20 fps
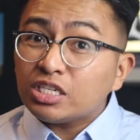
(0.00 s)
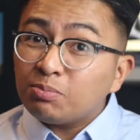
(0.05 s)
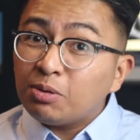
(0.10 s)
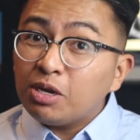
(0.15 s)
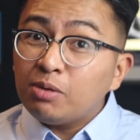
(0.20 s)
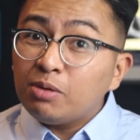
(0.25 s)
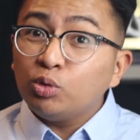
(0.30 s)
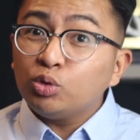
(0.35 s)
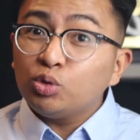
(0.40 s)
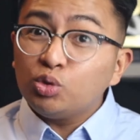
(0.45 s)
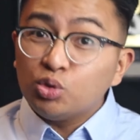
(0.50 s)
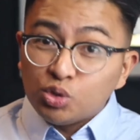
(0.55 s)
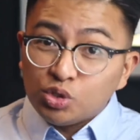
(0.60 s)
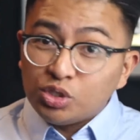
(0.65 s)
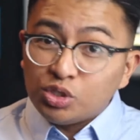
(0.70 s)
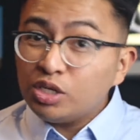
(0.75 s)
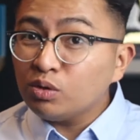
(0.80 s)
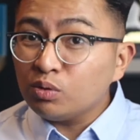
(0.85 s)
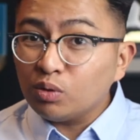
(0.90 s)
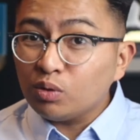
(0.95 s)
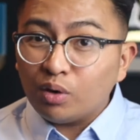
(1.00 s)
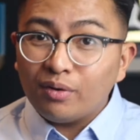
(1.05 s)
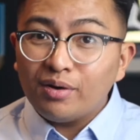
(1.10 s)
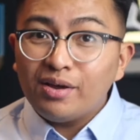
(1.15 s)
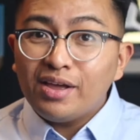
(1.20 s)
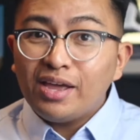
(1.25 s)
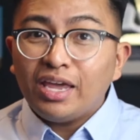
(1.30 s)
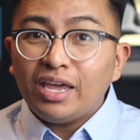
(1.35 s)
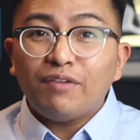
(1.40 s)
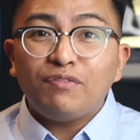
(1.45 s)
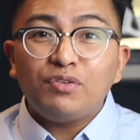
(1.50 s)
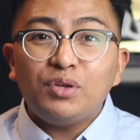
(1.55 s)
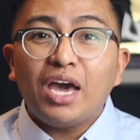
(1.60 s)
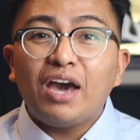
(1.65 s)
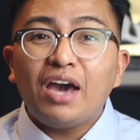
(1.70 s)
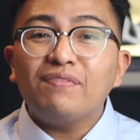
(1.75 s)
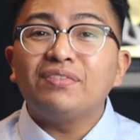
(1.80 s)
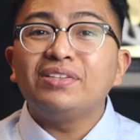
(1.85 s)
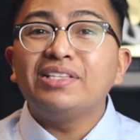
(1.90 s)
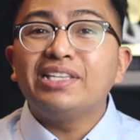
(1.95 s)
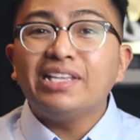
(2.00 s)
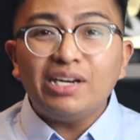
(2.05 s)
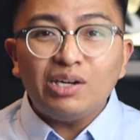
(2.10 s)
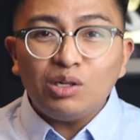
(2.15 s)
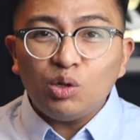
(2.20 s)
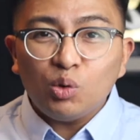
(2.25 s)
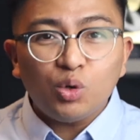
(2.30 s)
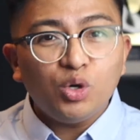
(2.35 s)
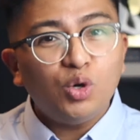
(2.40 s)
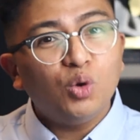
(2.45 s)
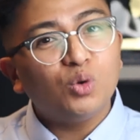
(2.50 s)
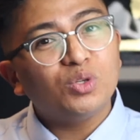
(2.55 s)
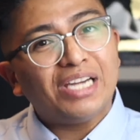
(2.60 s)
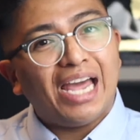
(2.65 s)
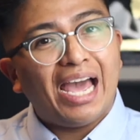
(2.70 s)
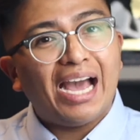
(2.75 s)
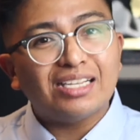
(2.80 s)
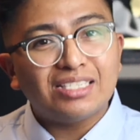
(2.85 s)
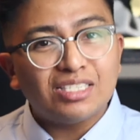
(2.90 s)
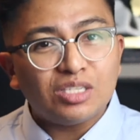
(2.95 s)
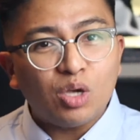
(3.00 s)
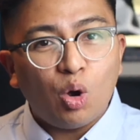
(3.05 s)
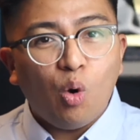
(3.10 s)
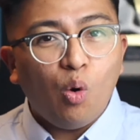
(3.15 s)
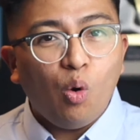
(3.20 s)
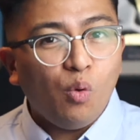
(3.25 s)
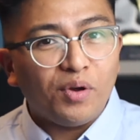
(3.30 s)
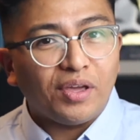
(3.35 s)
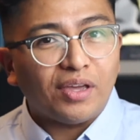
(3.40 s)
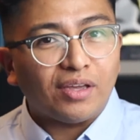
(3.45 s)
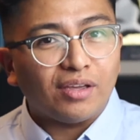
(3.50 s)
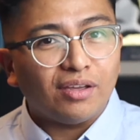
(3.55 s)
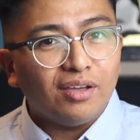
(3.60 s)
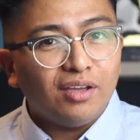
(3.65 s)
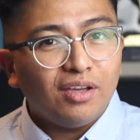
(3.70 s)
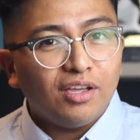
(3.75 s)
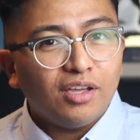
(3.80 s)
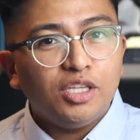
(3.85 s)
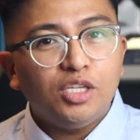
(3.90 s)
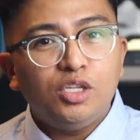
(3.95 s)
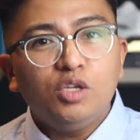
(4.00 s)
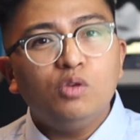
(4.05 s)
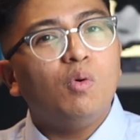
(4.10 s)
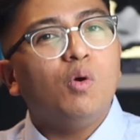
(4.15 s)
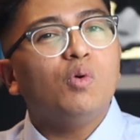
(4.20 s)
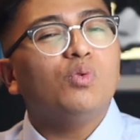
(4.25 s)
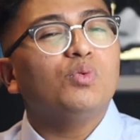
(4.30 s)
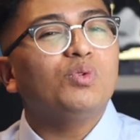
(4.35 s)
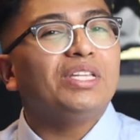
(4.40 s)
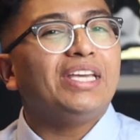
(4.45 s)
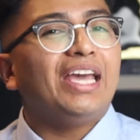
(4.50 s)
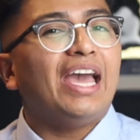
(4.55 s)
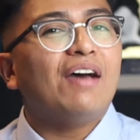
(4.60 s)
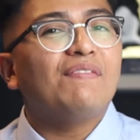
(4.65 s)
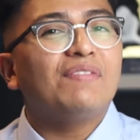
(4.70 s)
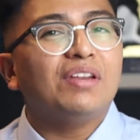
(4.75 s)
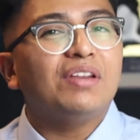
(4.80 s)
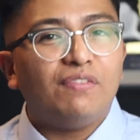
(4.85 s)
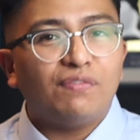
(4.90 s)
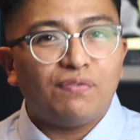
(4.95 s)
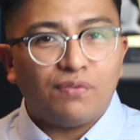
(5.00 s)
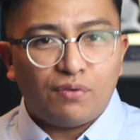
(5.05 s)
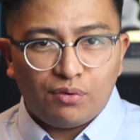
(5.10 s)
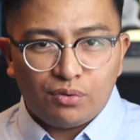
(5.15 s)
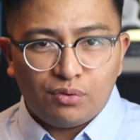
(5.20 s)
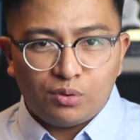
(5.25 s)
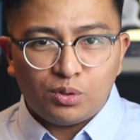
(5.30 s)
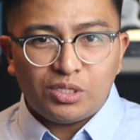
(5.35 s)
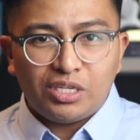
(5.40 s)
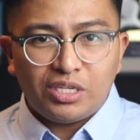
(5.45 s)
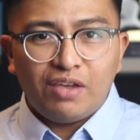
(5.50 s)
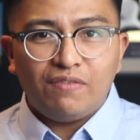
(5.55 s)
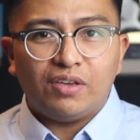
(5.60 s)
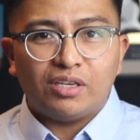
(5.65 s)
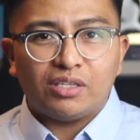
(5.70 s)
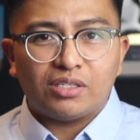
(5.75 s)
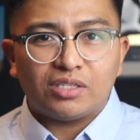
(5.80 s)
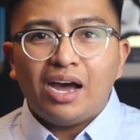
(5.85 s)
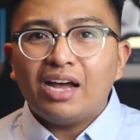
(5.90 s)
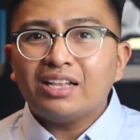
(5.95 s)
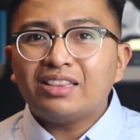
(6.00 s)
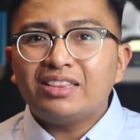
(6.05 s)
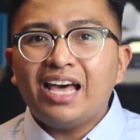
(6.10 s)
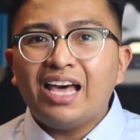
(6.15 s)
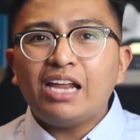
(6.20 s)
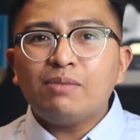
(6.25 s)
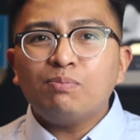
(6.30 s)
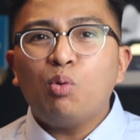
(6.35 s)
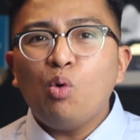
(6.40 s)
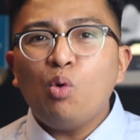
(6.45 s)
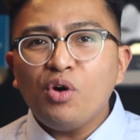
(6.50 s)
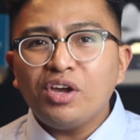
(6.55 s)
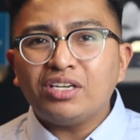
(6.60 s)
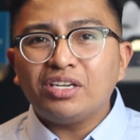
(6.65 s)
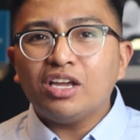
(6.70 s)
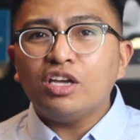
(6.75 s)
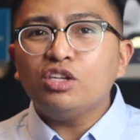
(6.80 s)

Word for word: payable to zero, if you have little or no tax owing, you won't really have any further savings. At that point,